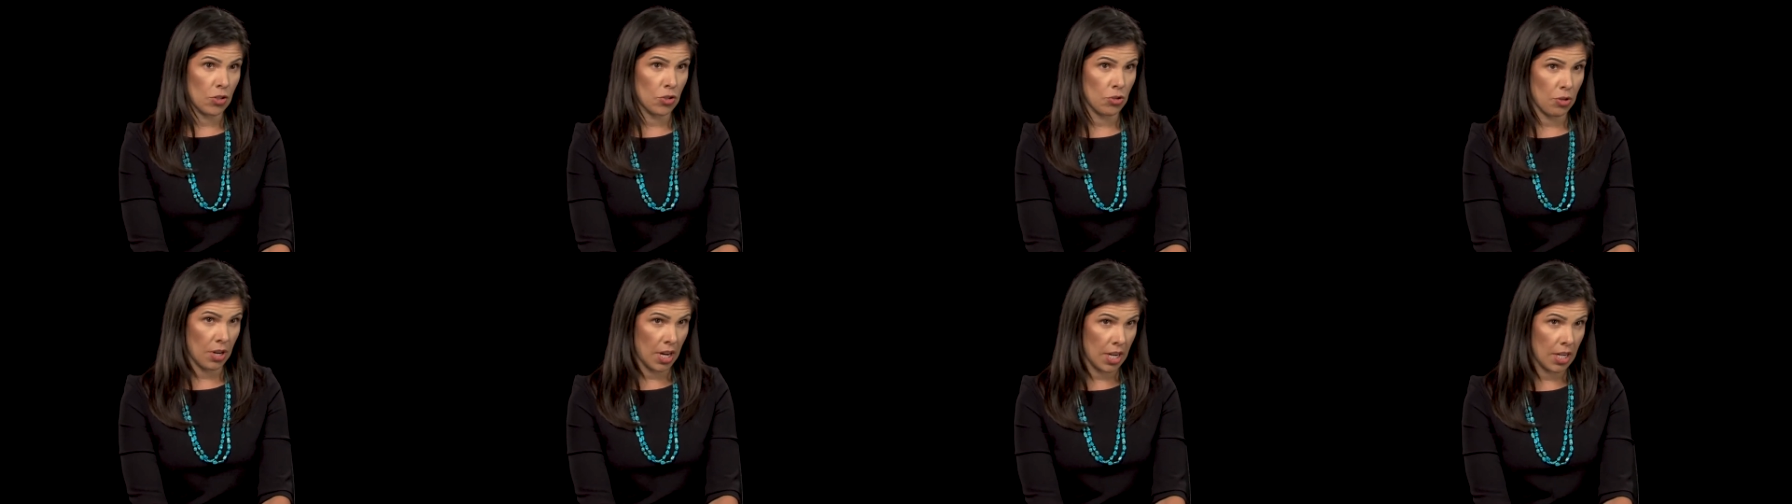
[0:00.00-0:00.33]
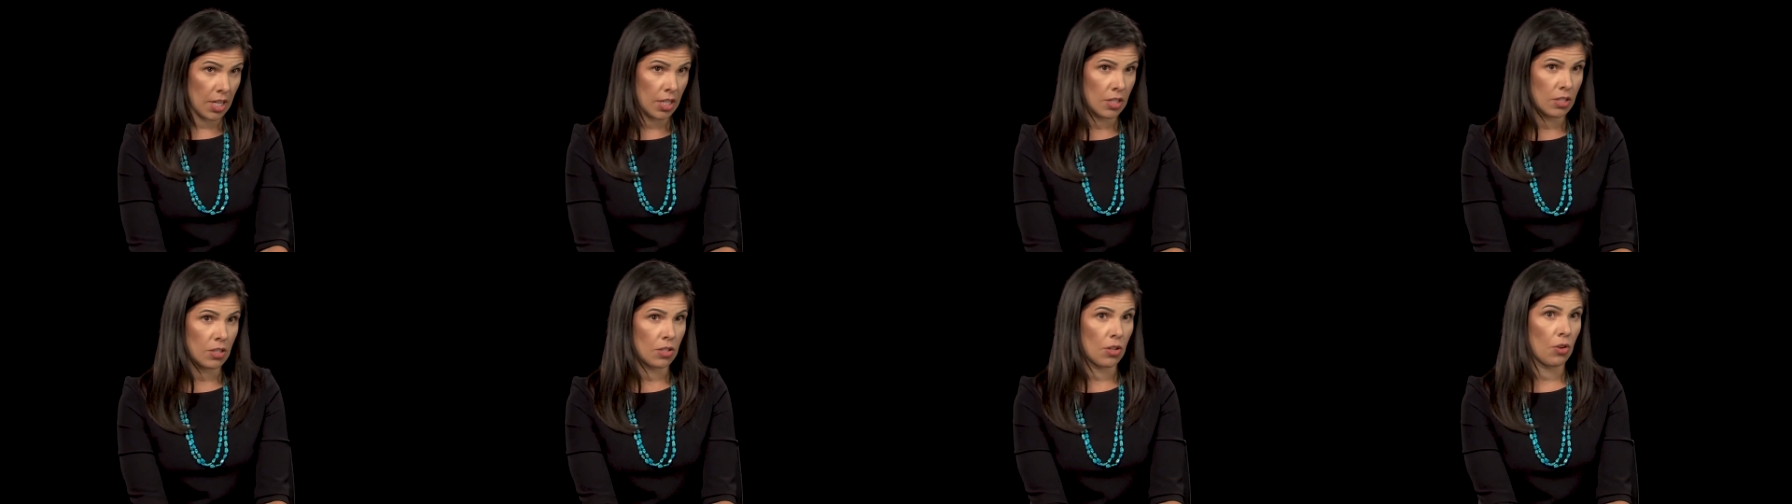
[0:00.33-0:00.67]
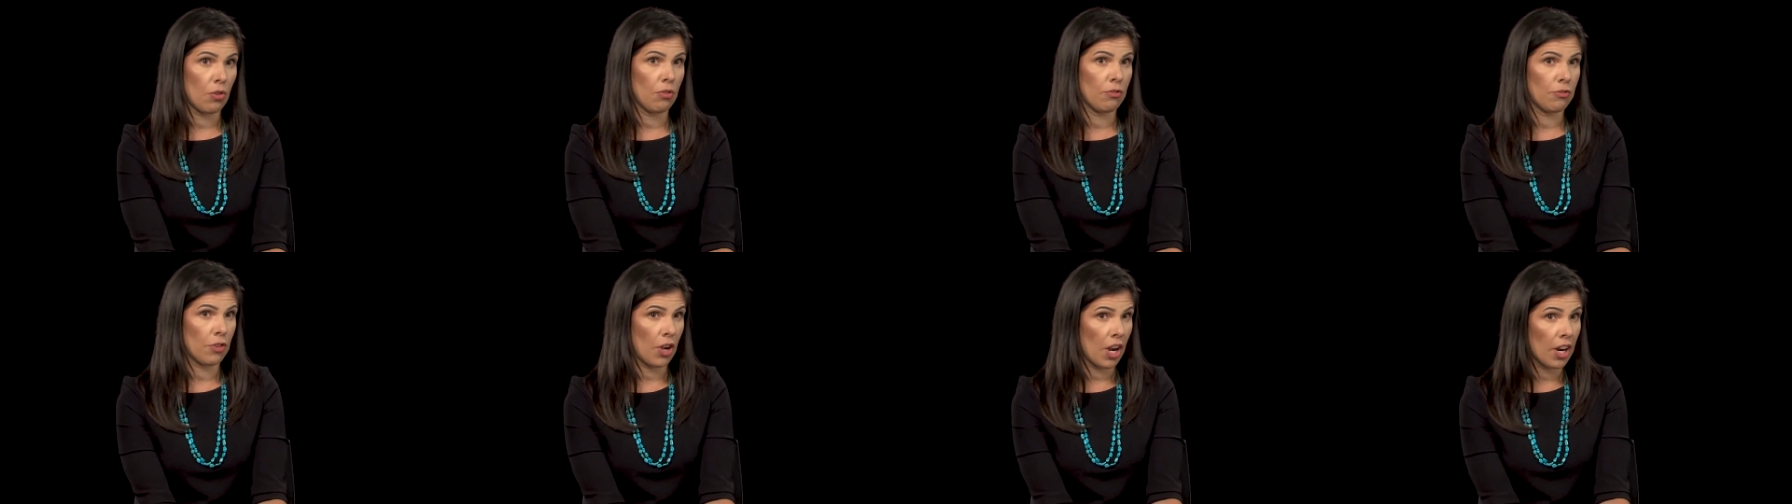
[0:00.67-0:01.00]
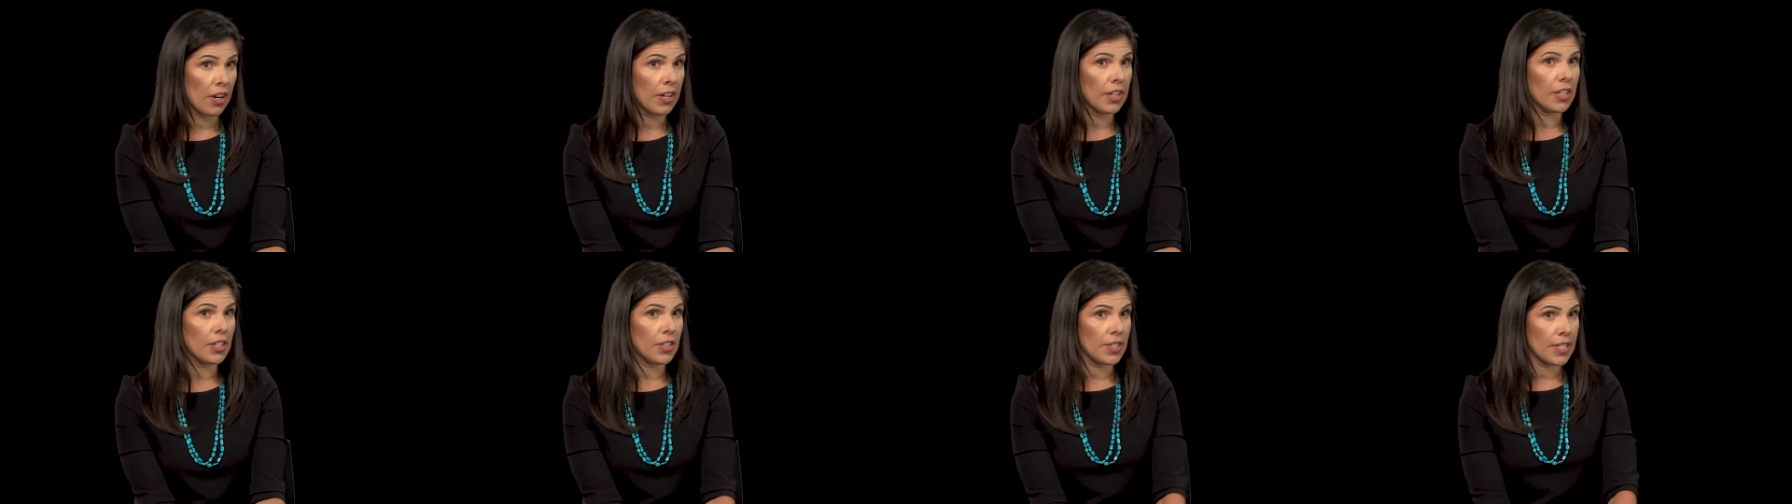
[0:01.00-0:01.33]
training so
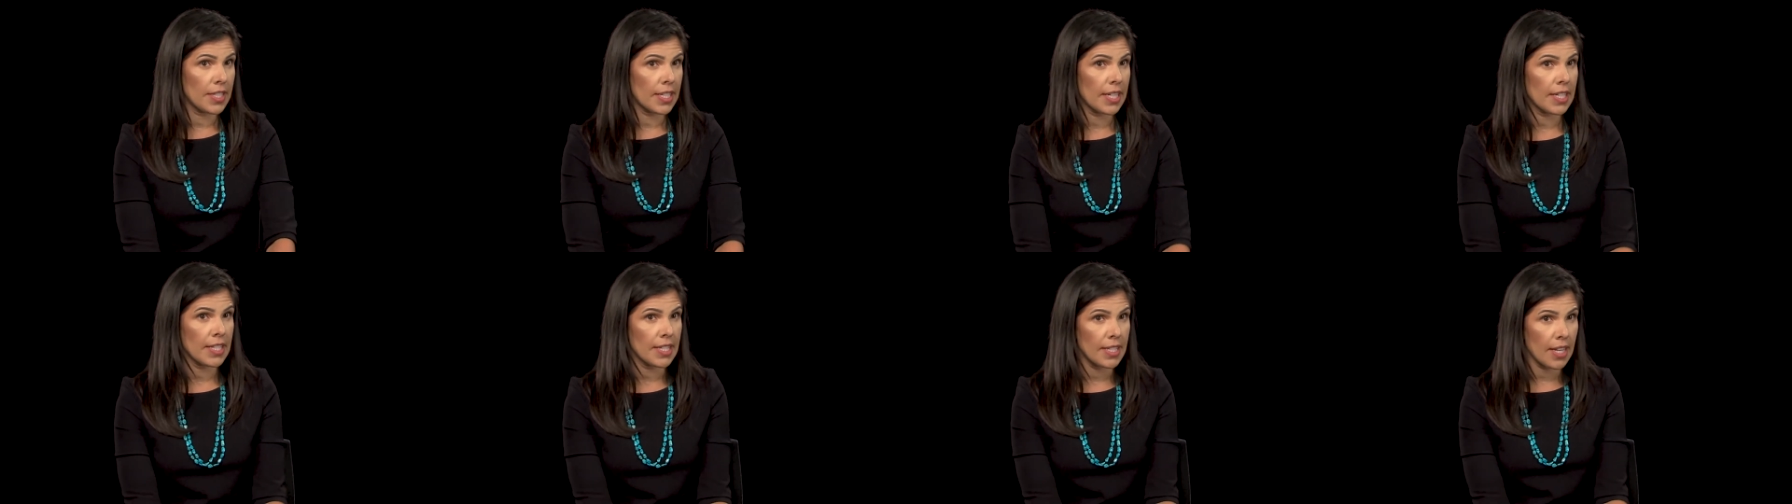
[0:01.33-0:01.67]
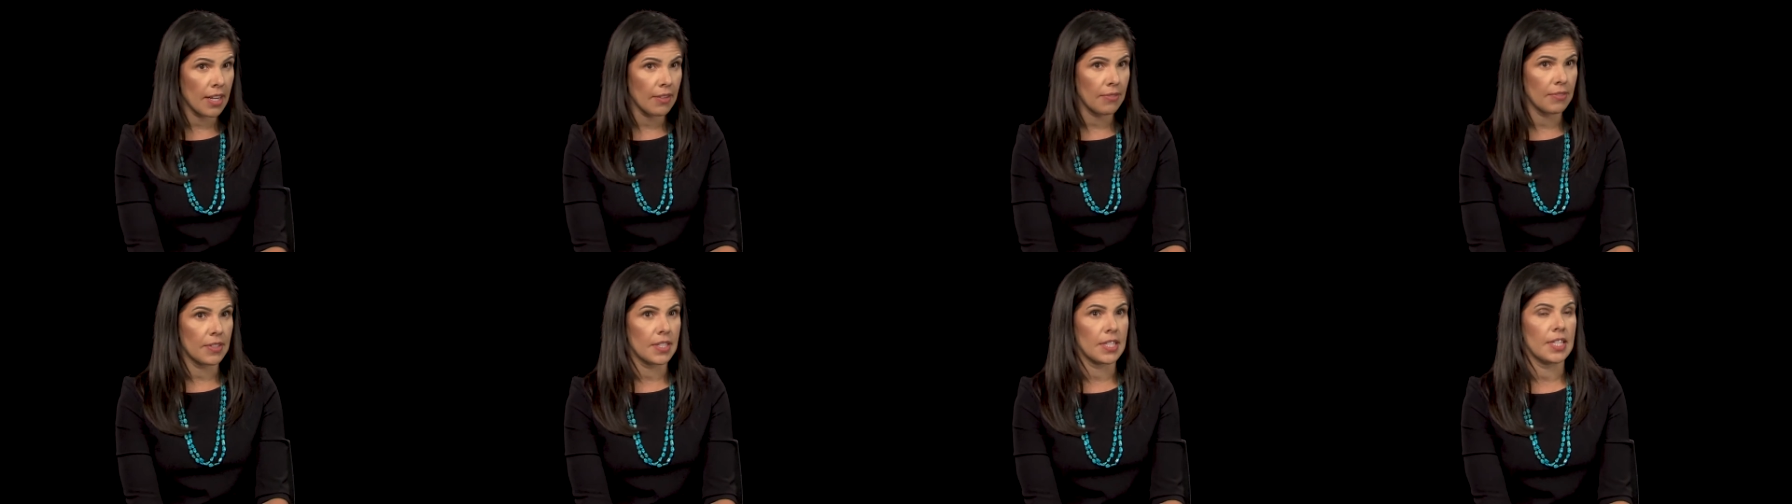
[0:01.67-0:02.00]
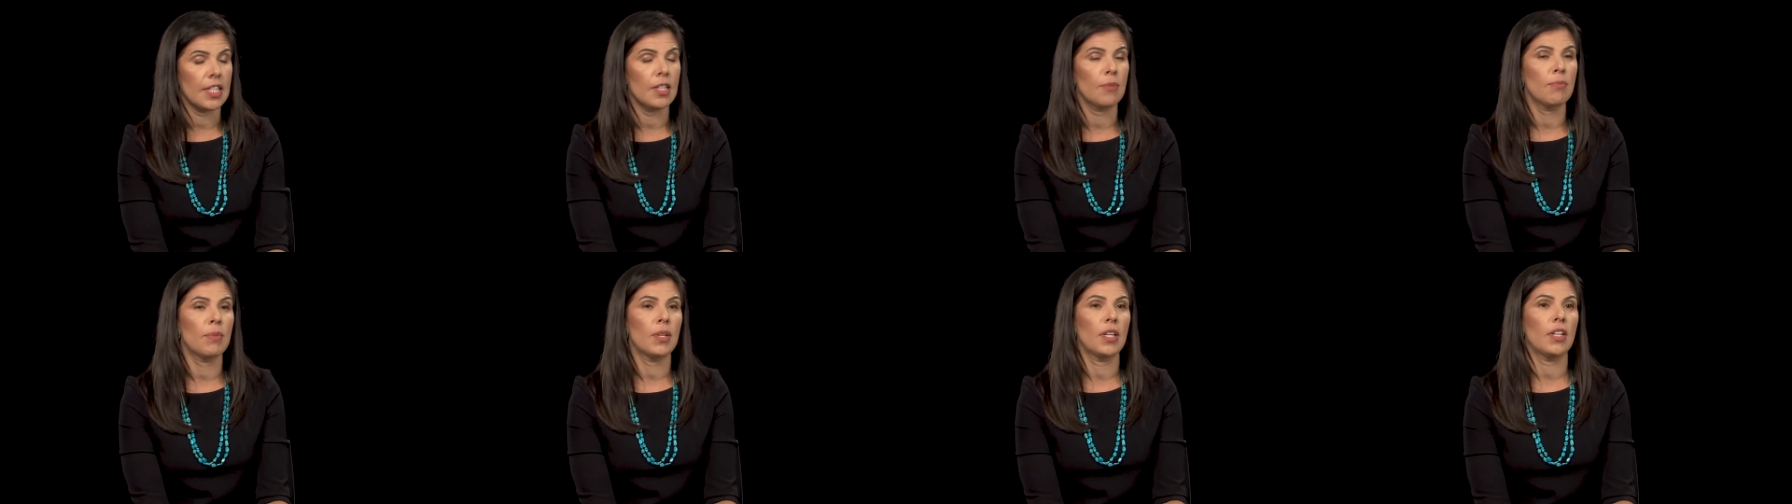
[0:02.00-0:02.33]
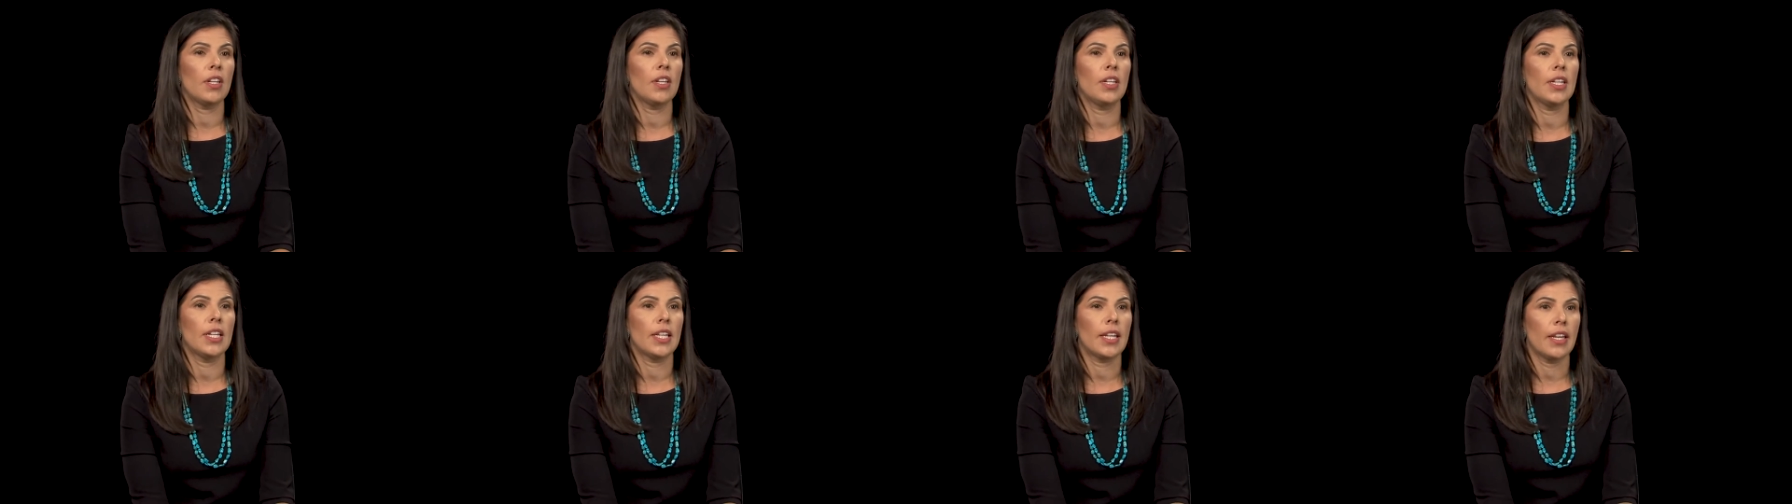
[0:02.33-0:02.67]
far at UCSF is the
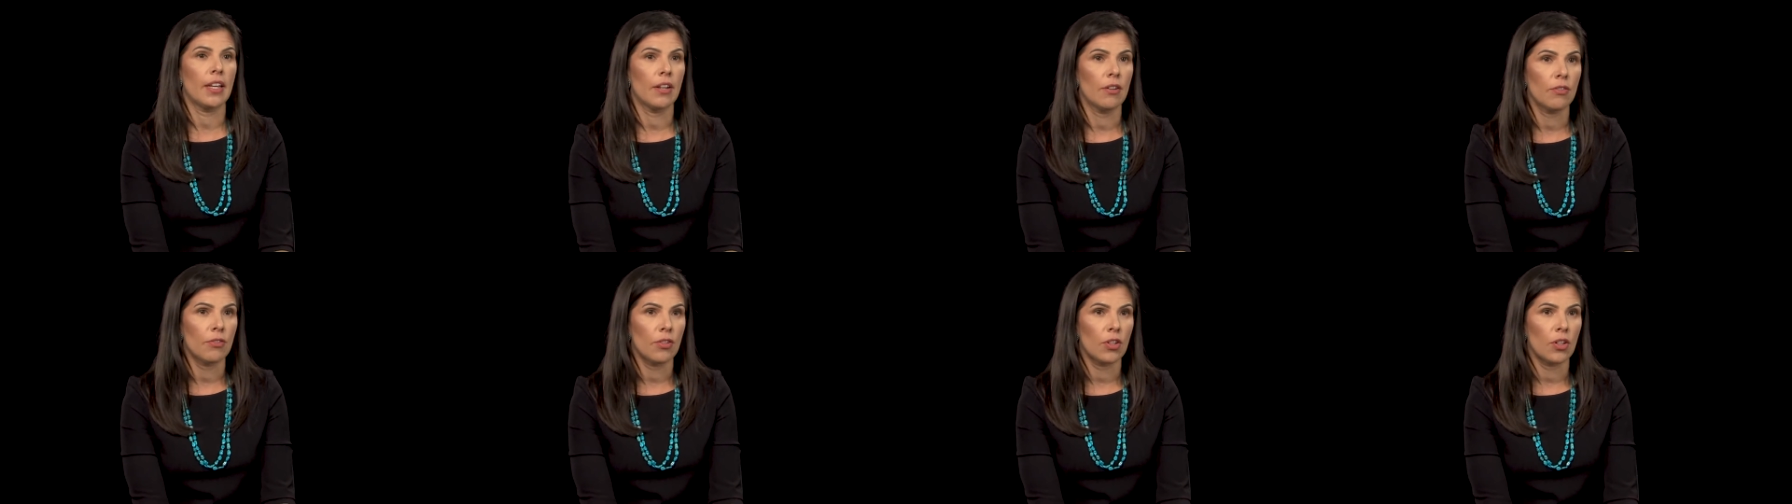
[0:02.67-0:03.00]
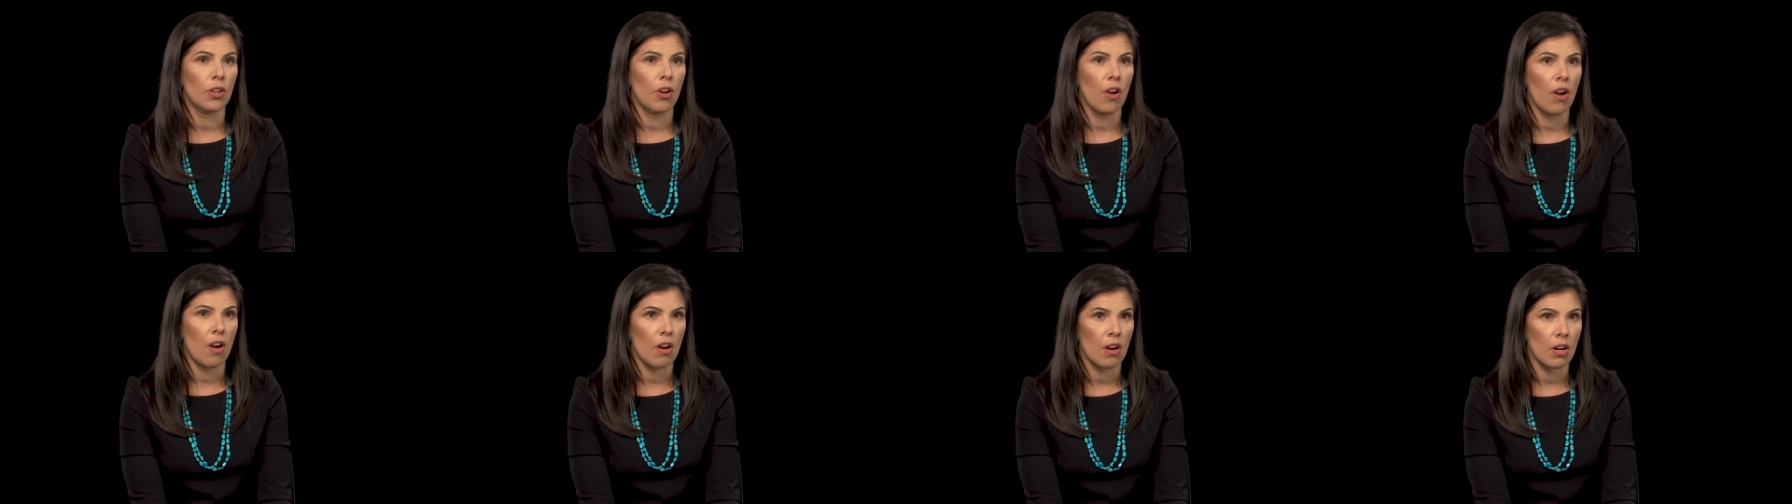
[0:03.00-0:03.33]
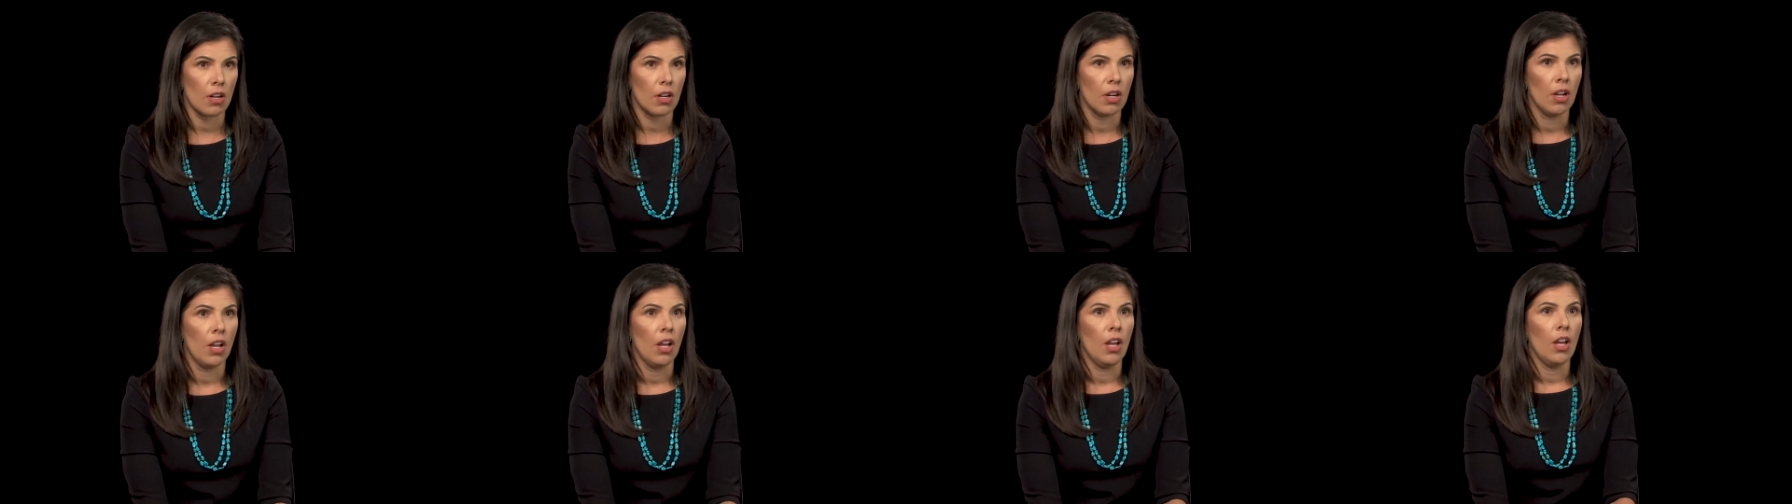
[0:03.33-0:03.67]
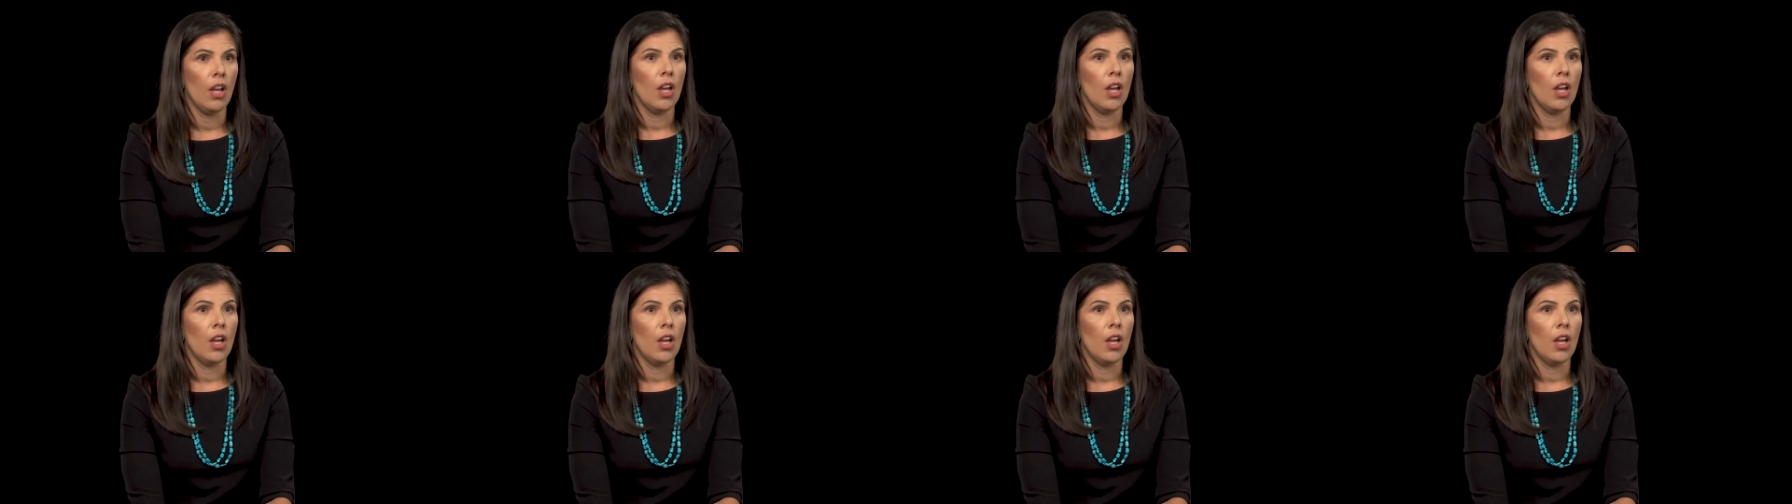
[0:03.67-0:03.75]
ability to care for our